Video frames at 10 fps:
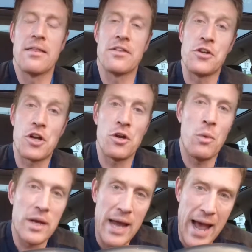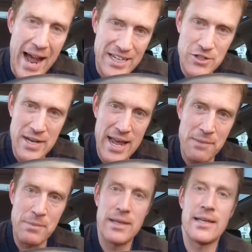then you're going to want to add your
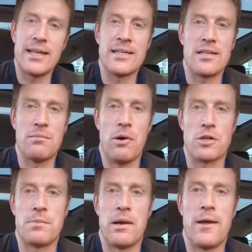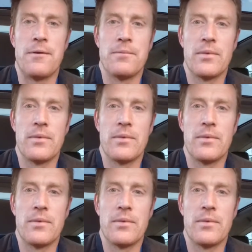name into the box below.